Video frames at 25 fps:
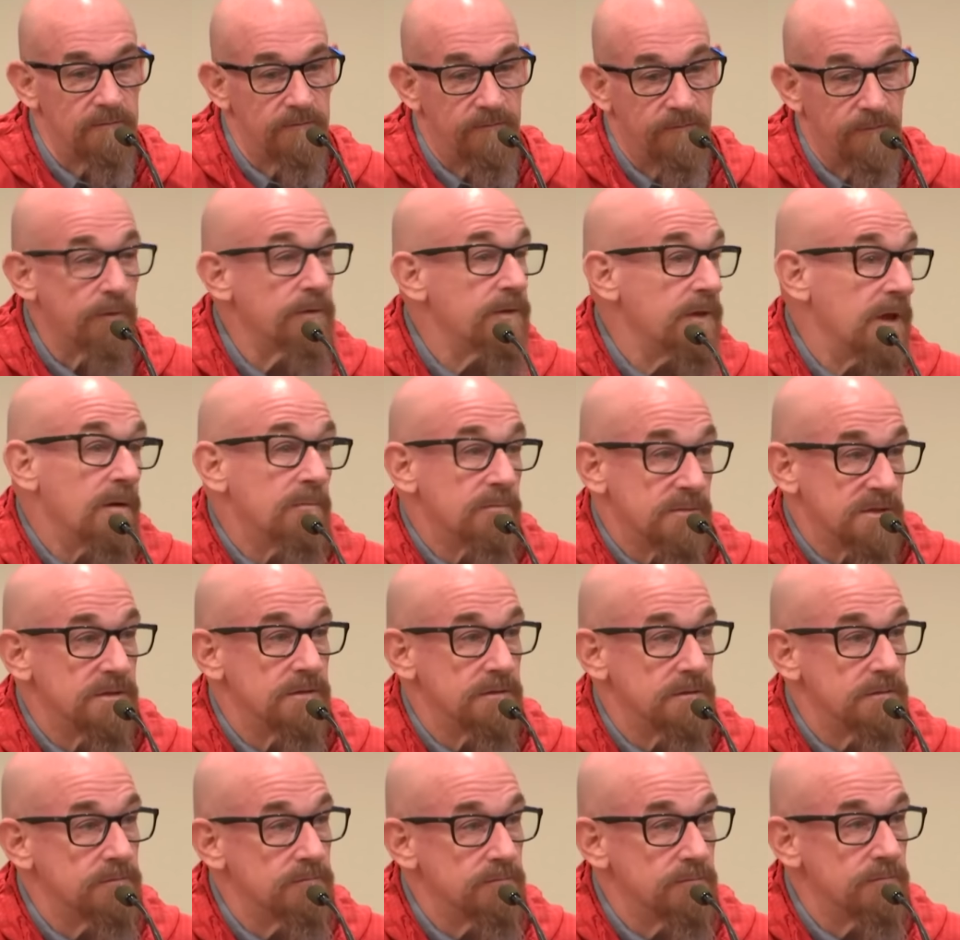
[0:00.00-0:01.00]
for them
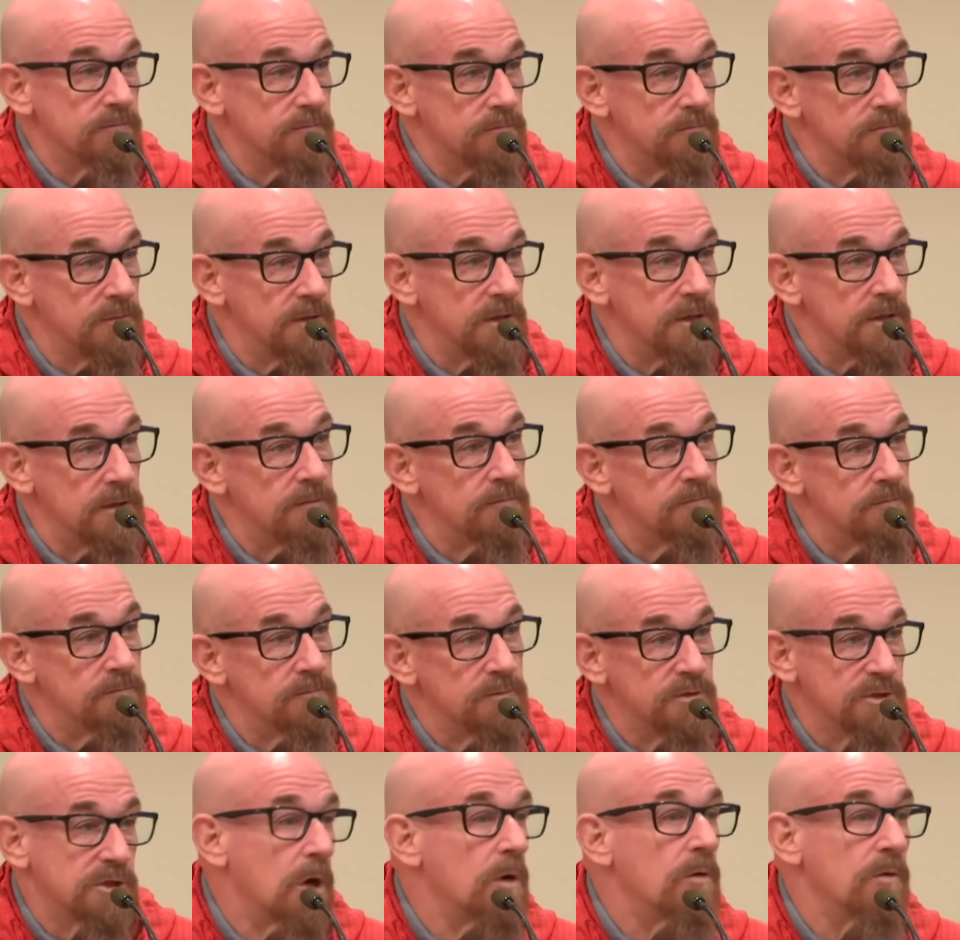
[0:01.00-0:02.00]
to,
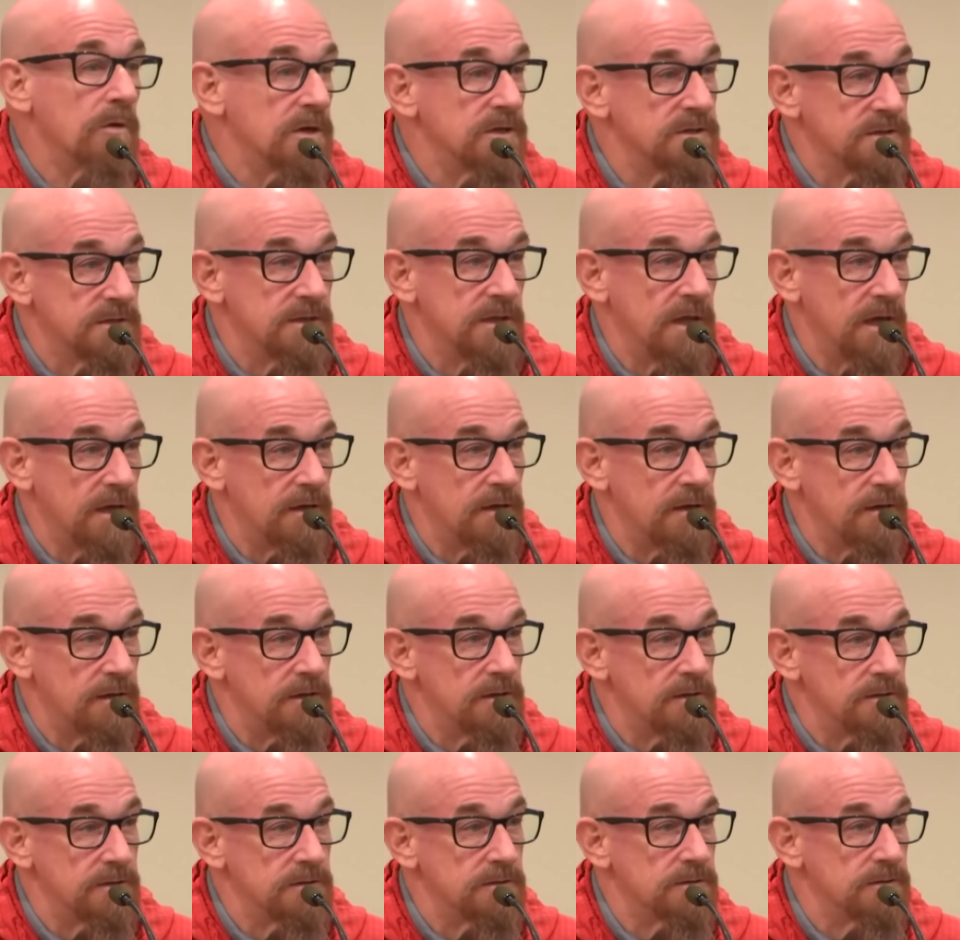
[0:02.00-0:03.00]
show us that it
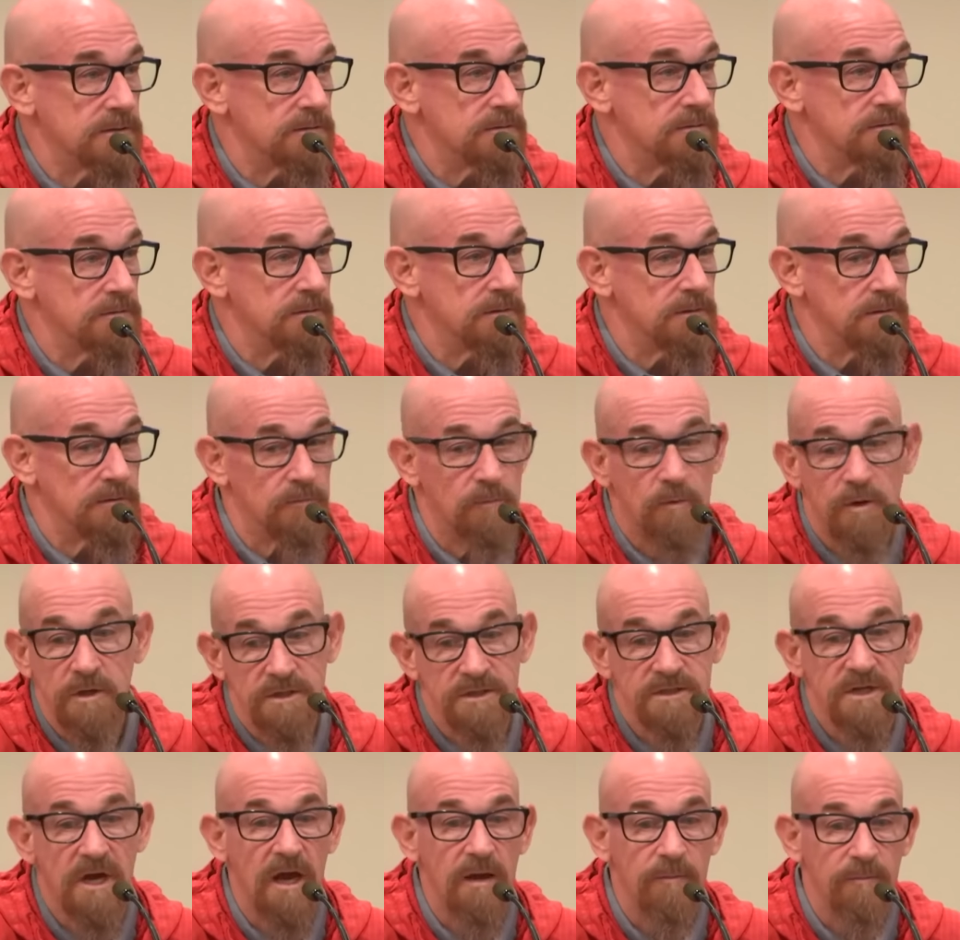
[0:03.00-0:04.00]
is
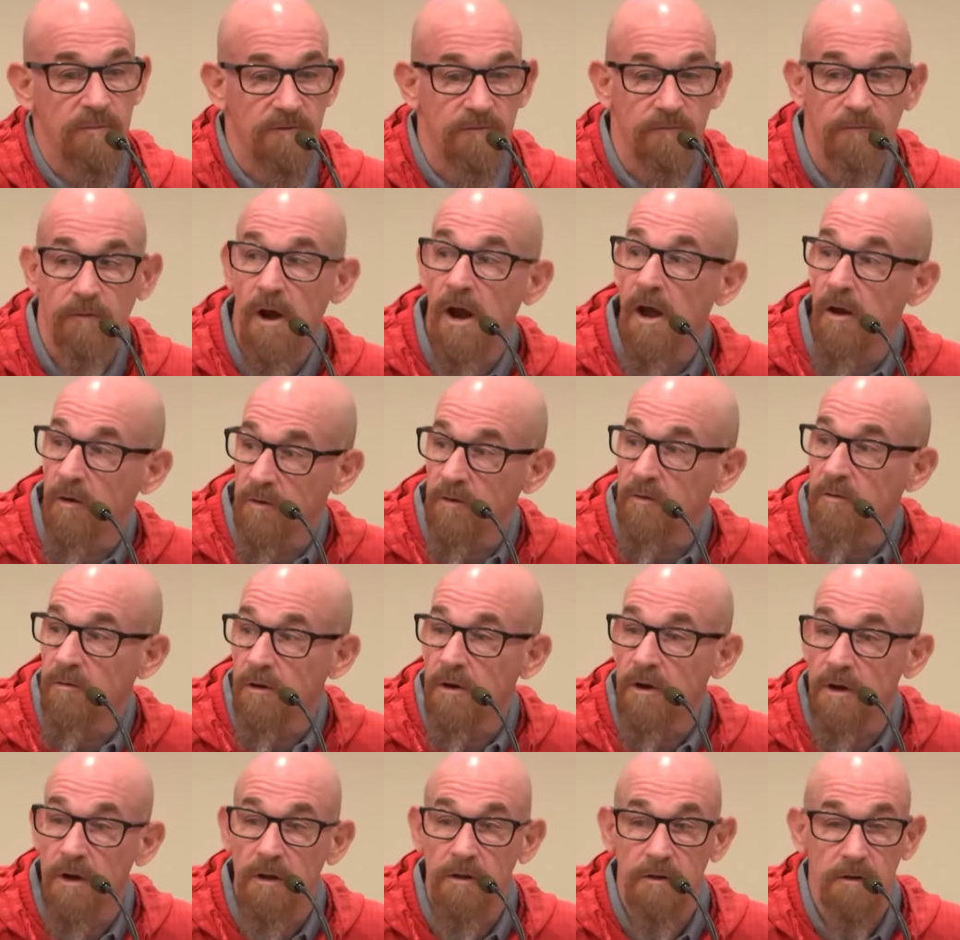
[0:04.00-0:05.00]
one type of round or
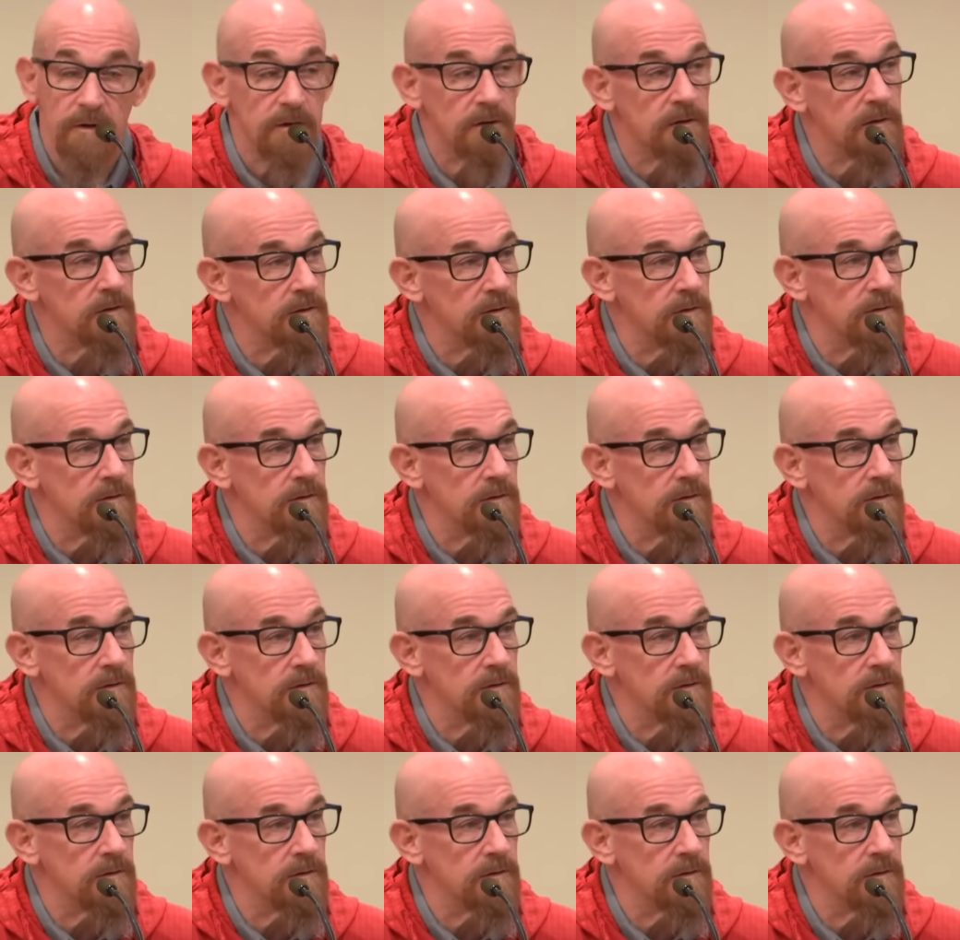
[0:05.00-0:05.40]
another.